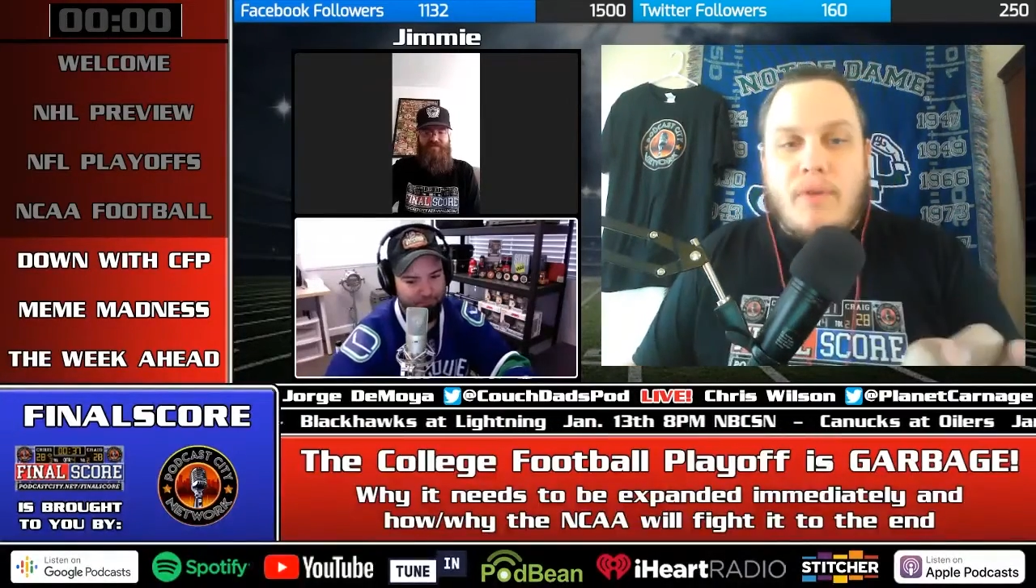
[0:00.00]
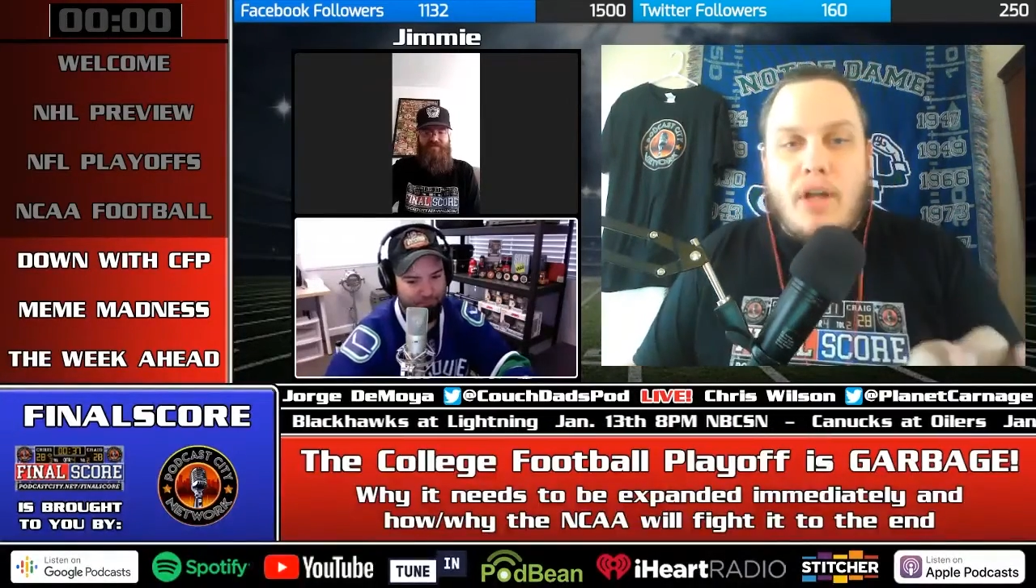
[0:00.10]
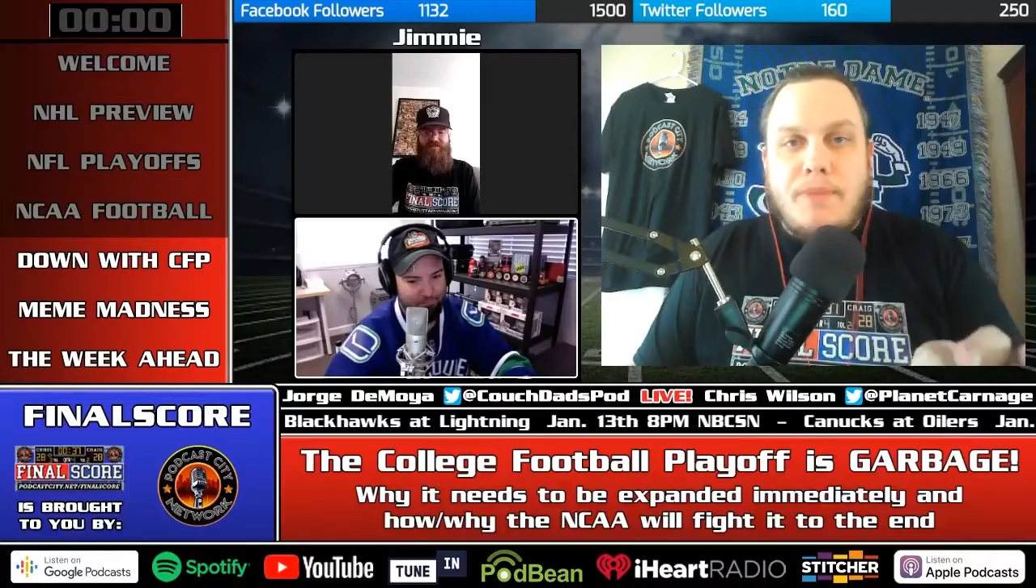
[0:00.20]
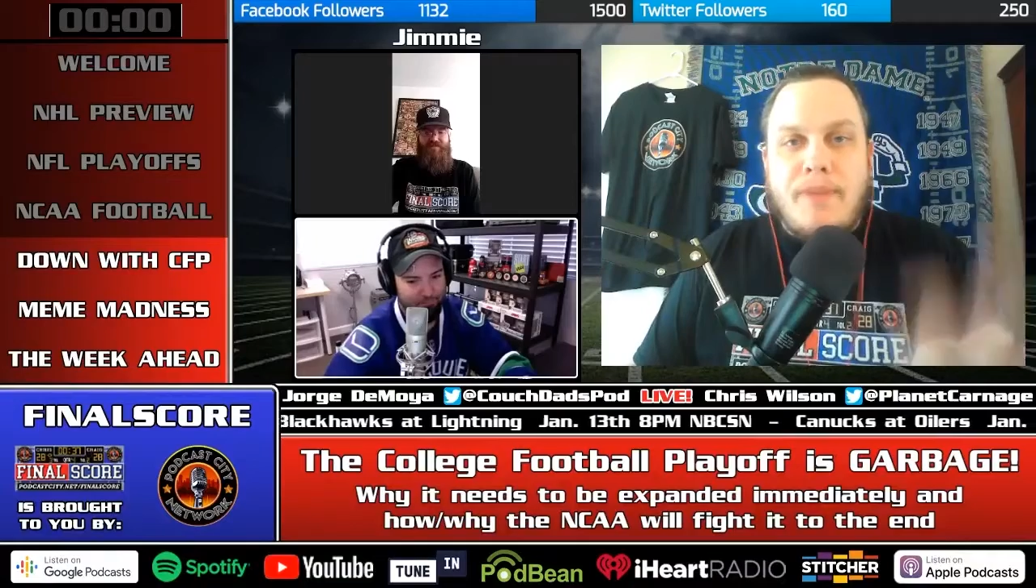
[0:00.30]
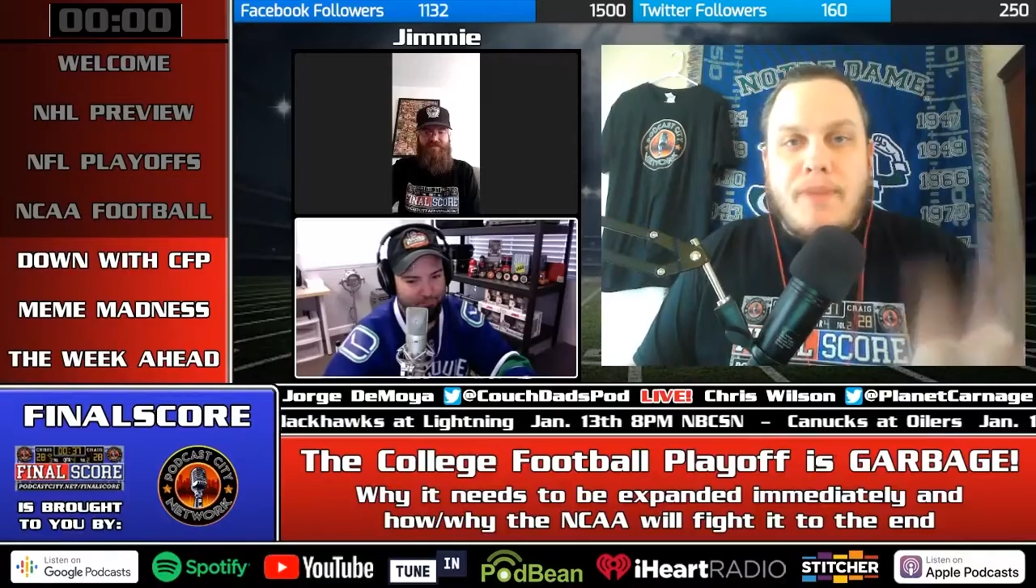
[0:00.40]

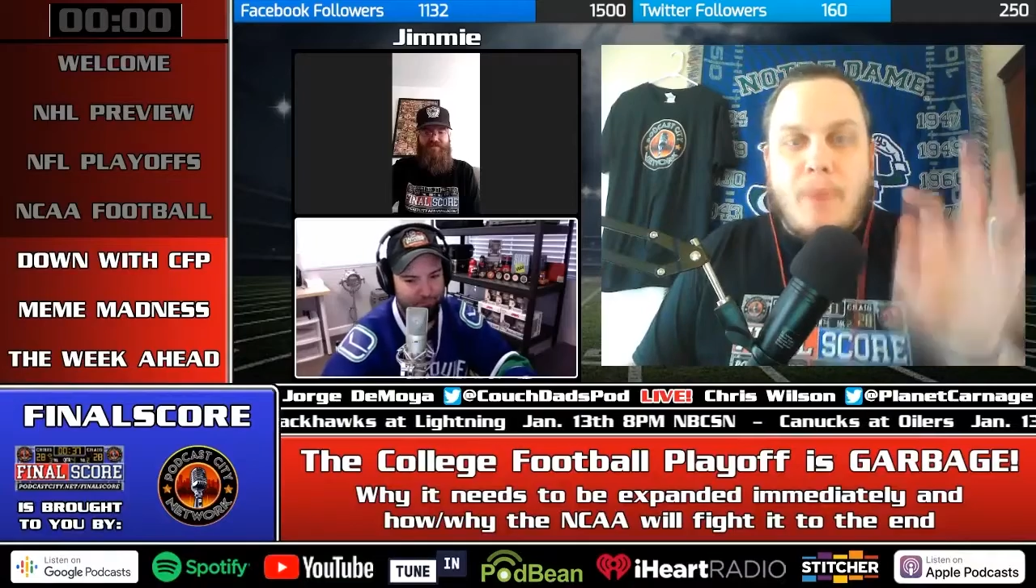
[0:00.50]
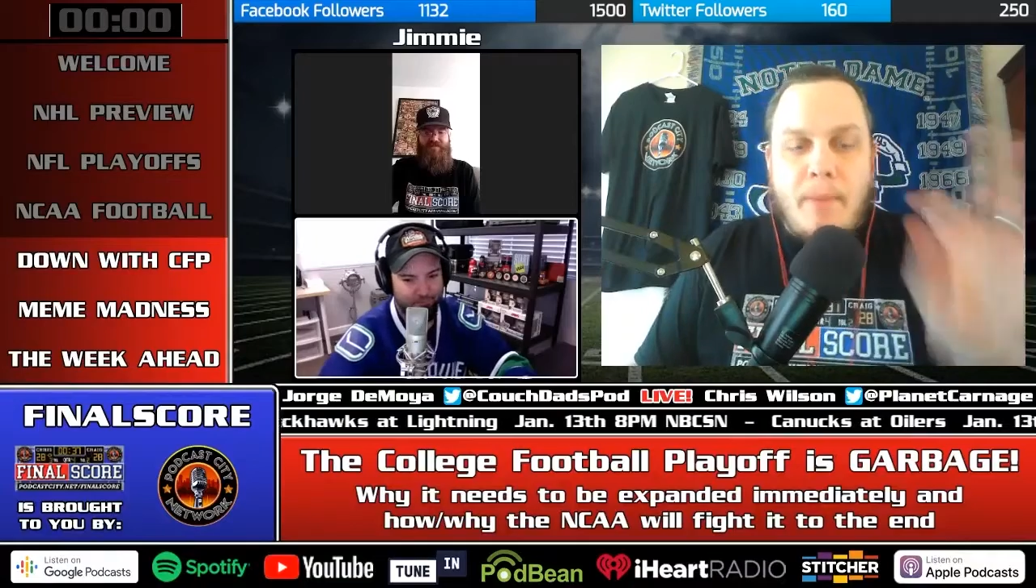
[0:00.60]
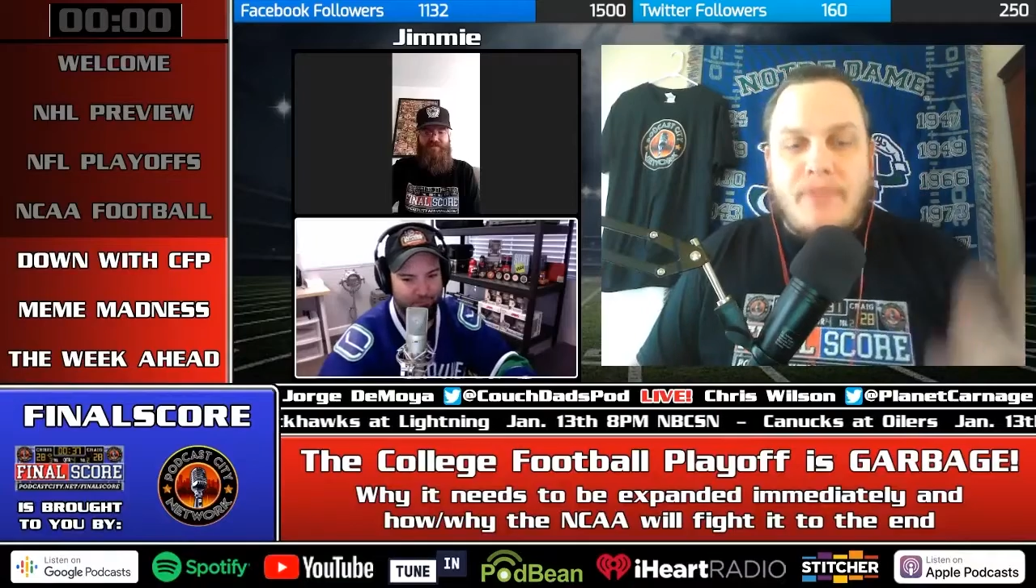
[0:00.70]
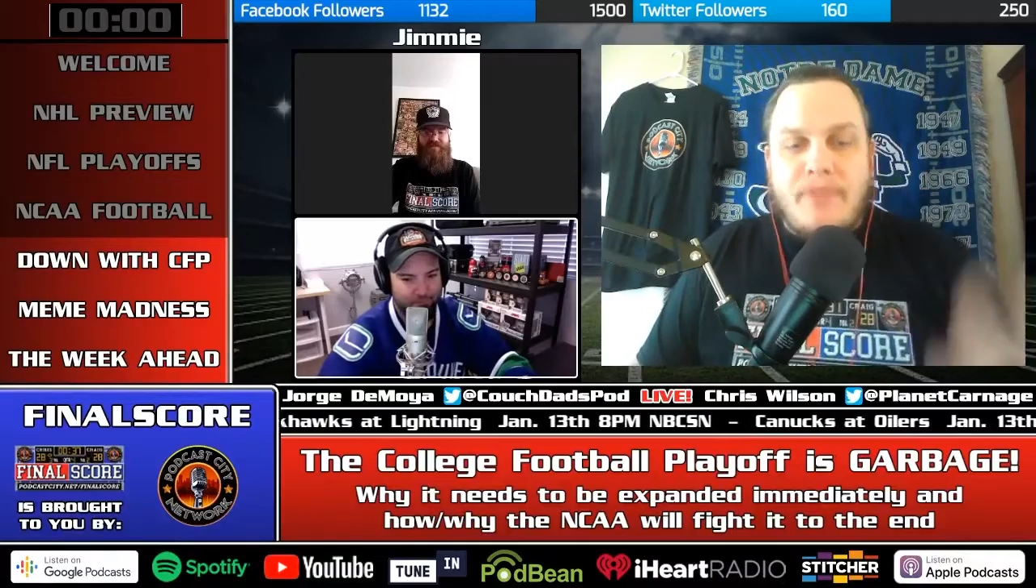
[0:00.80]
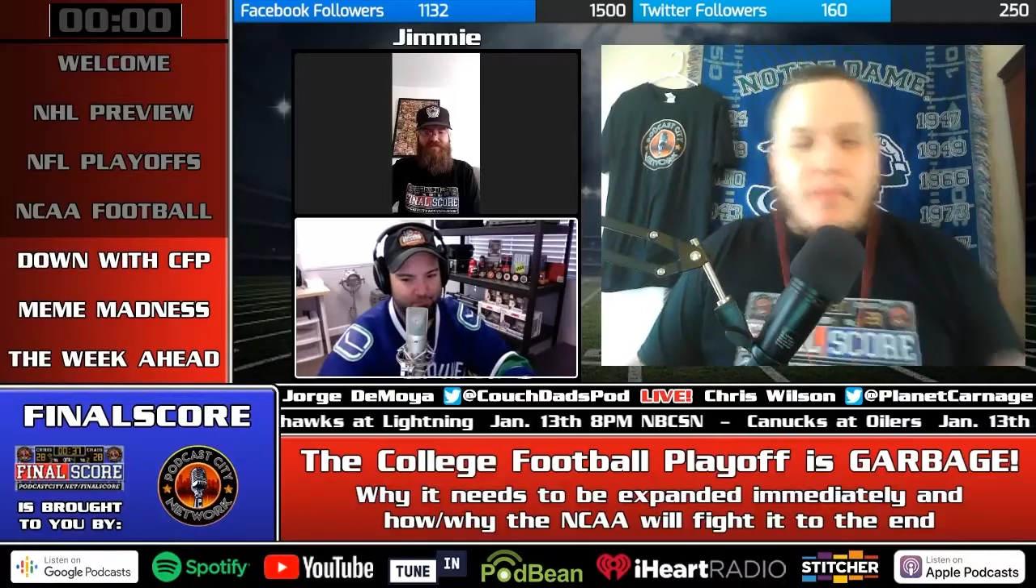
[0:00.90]
college baseball
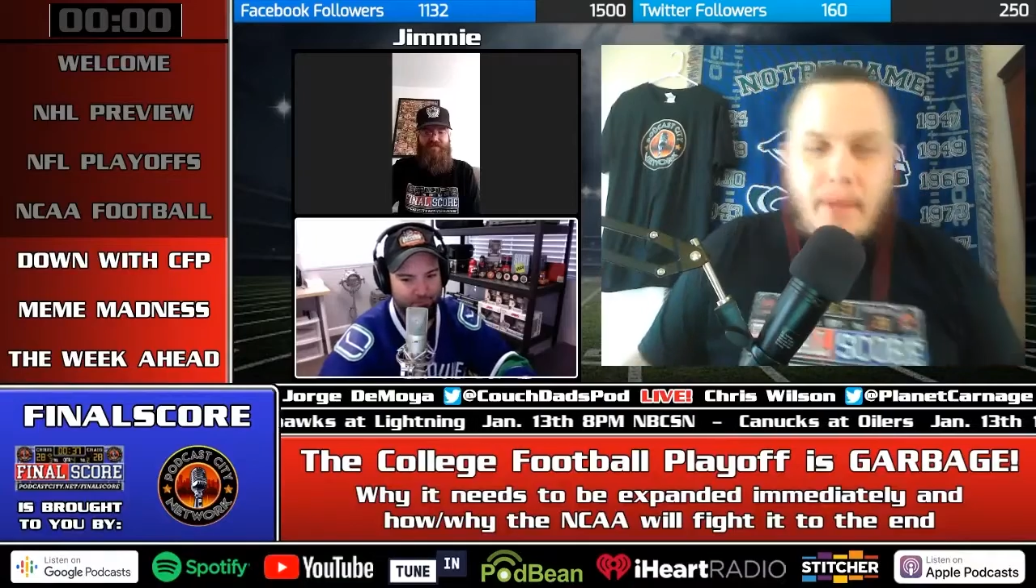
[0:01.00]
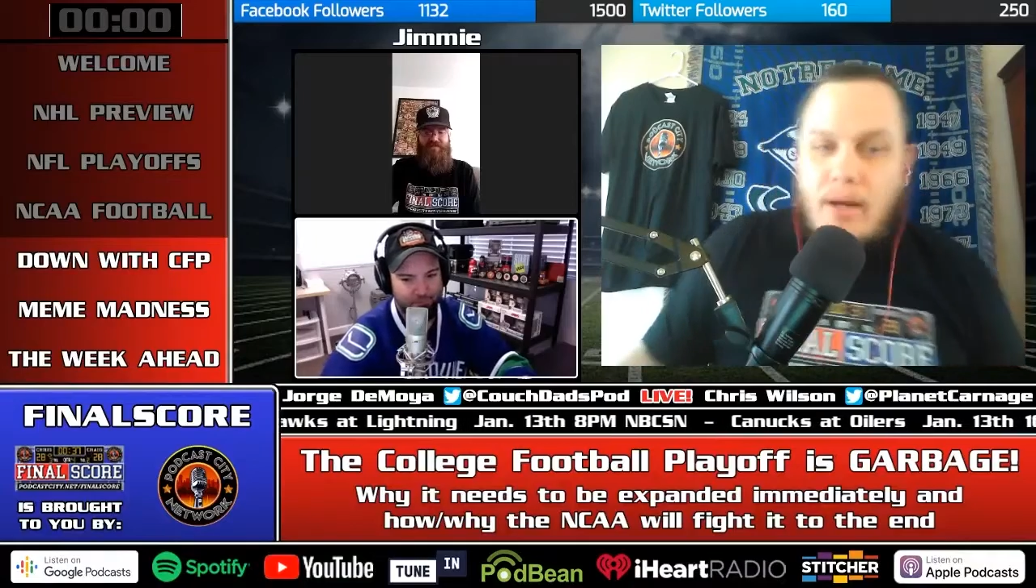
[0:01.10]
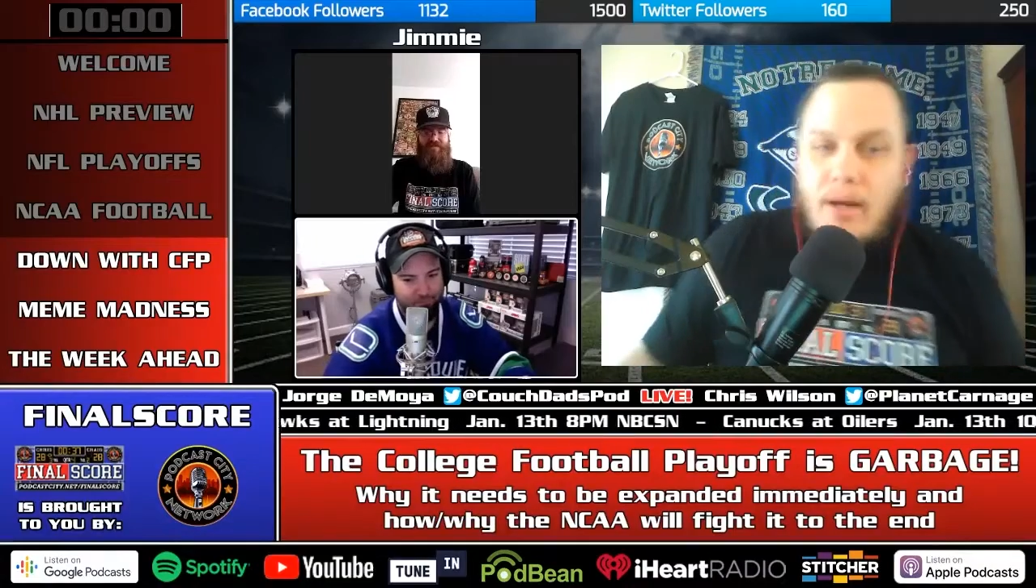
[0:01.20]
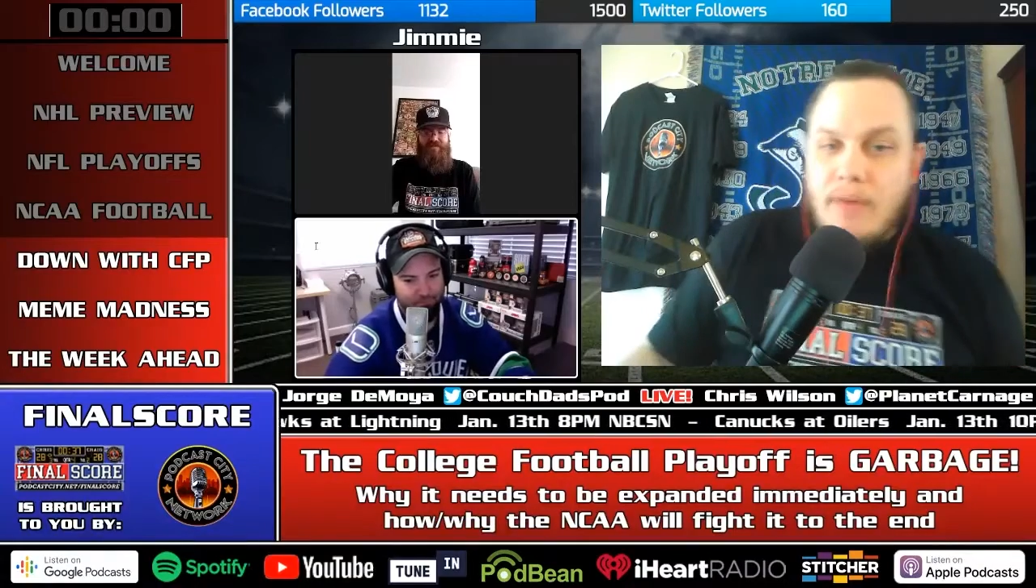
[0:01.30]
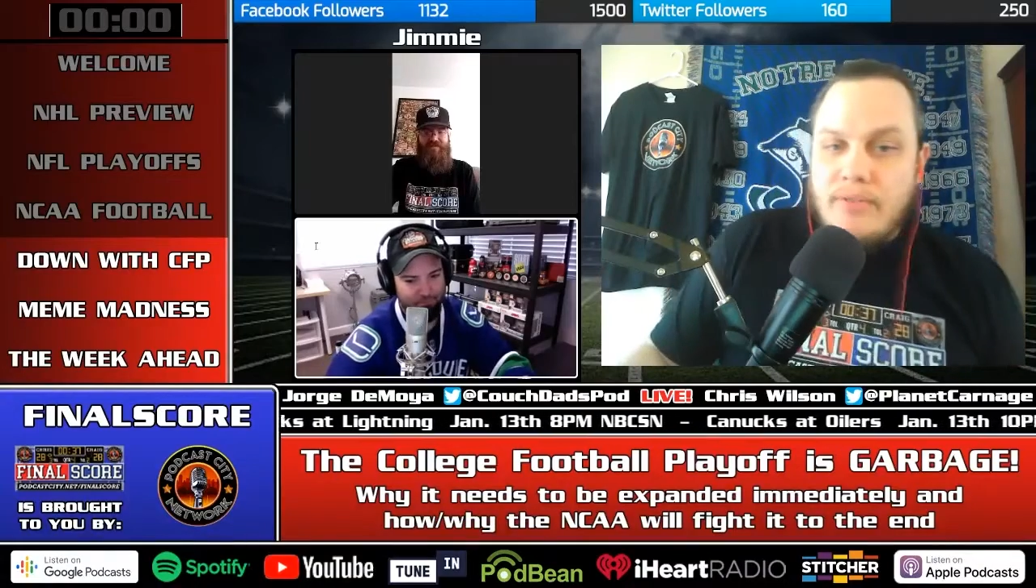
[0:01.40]
makes the
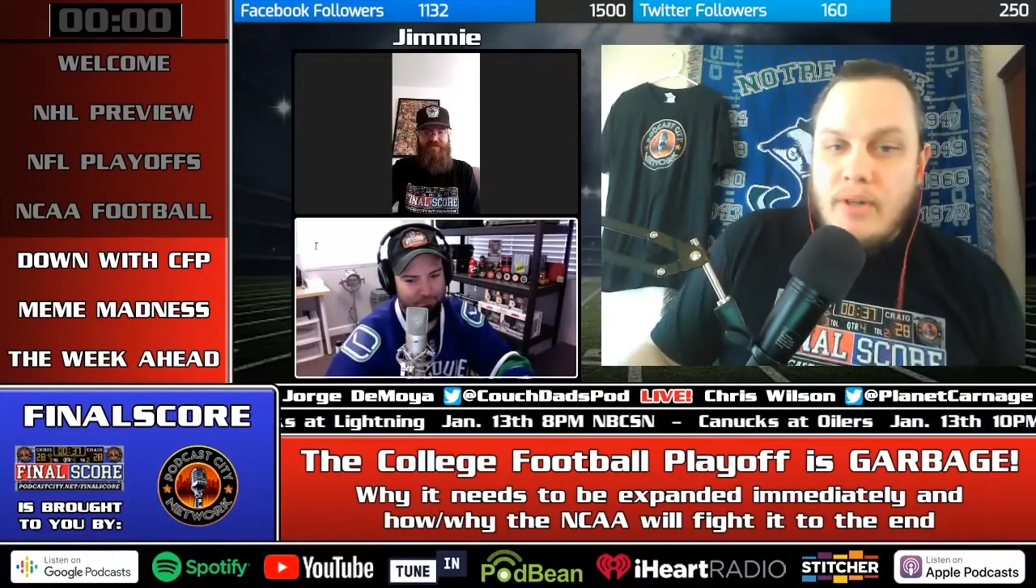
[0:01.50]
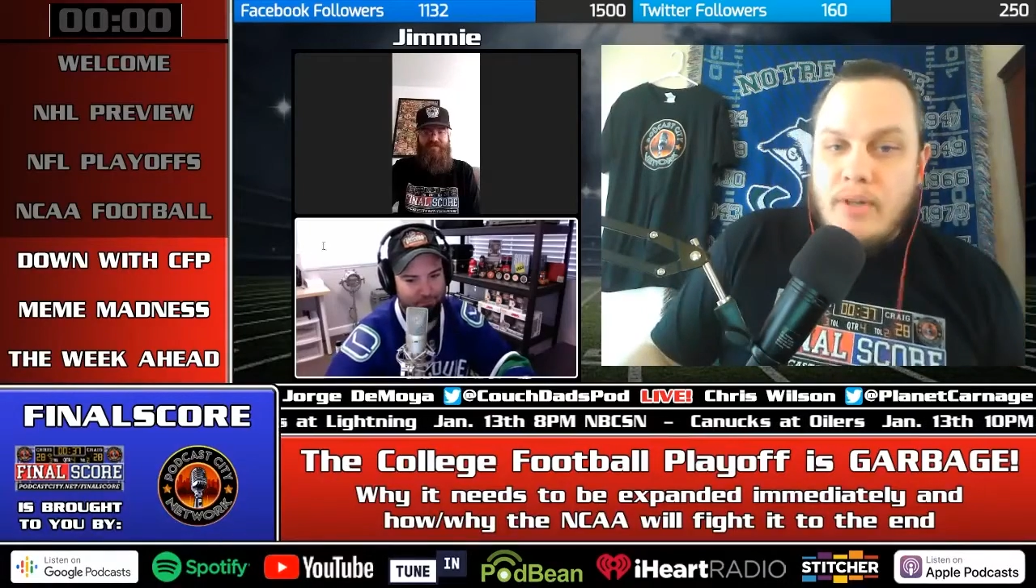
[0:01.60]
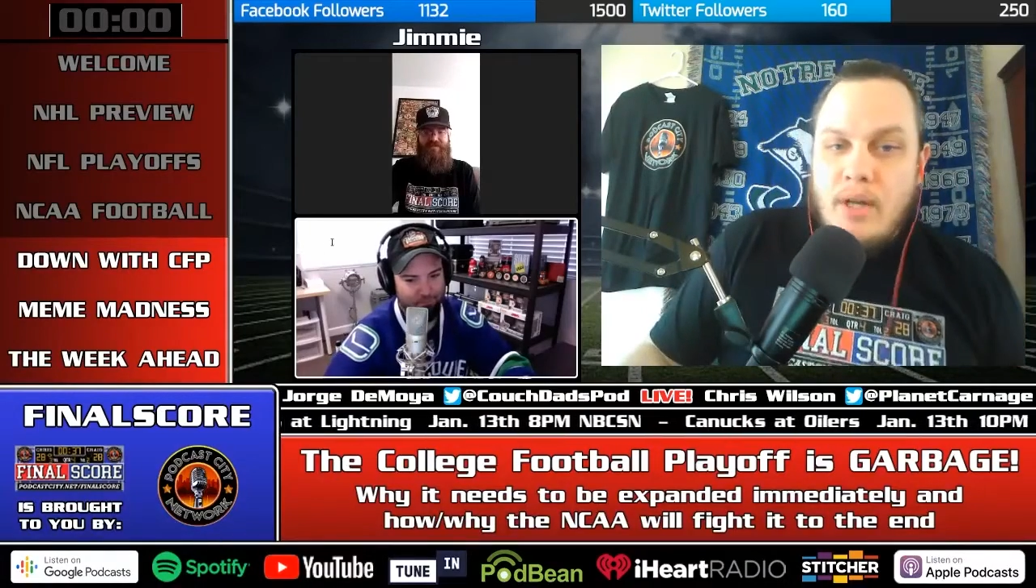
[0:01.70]
playoffs.